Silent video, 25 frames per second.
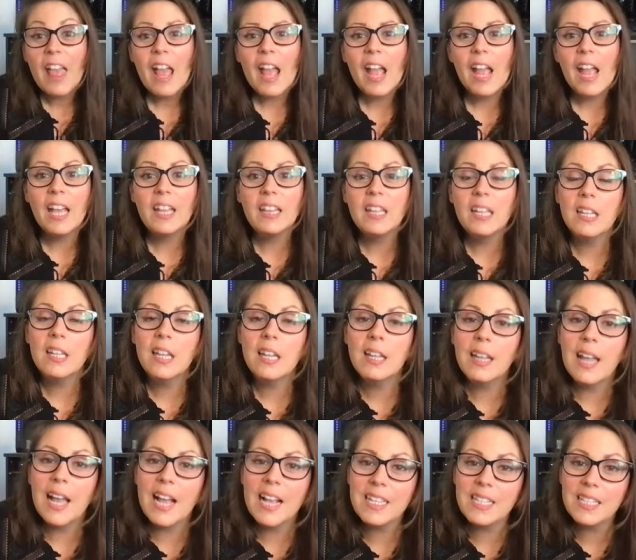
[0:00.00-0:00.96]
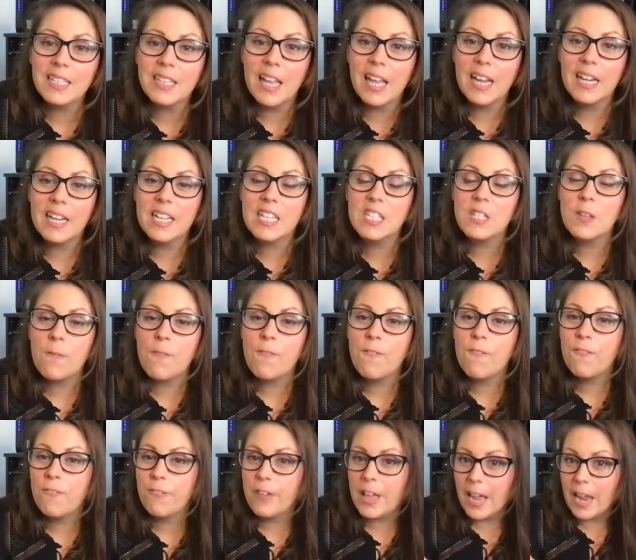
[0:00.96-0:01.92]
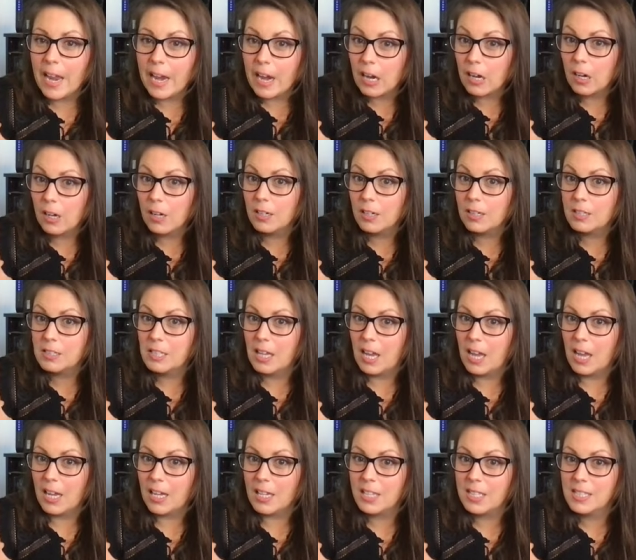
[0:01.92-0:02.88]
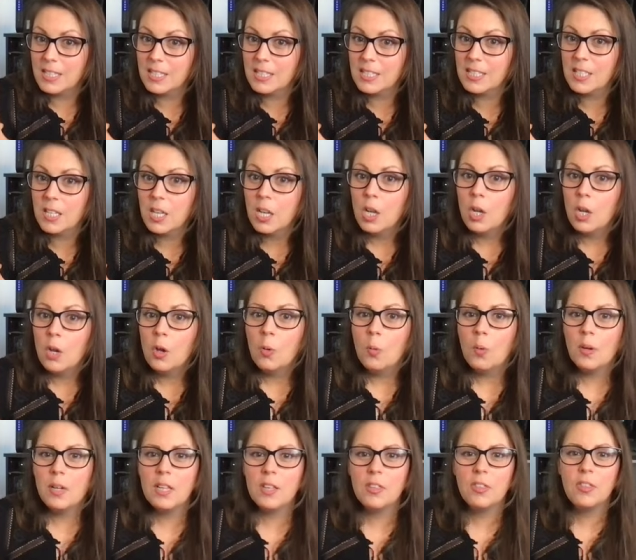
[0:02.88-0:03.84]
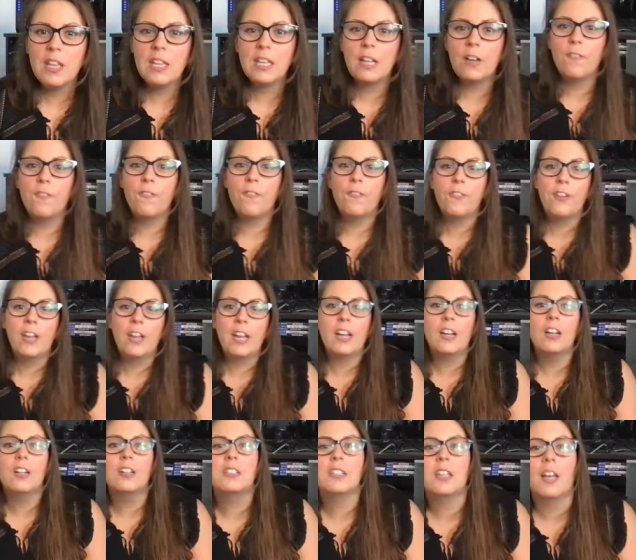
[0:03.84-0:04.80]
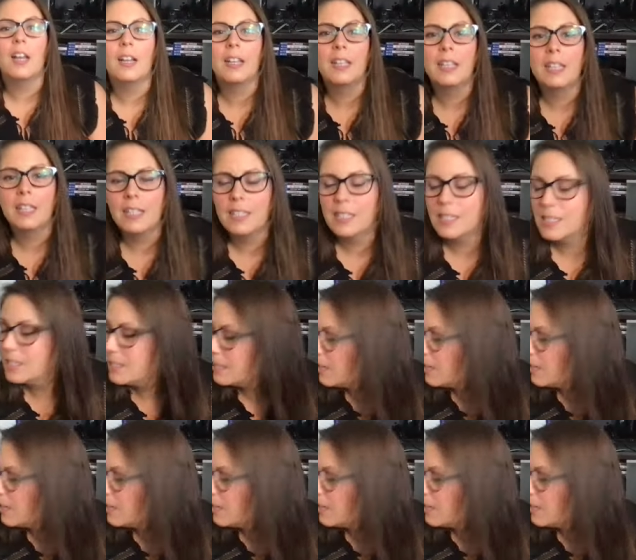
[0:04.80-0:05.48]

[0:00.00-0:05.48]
And then the last line is fair ducks. What do you think a fair duck is?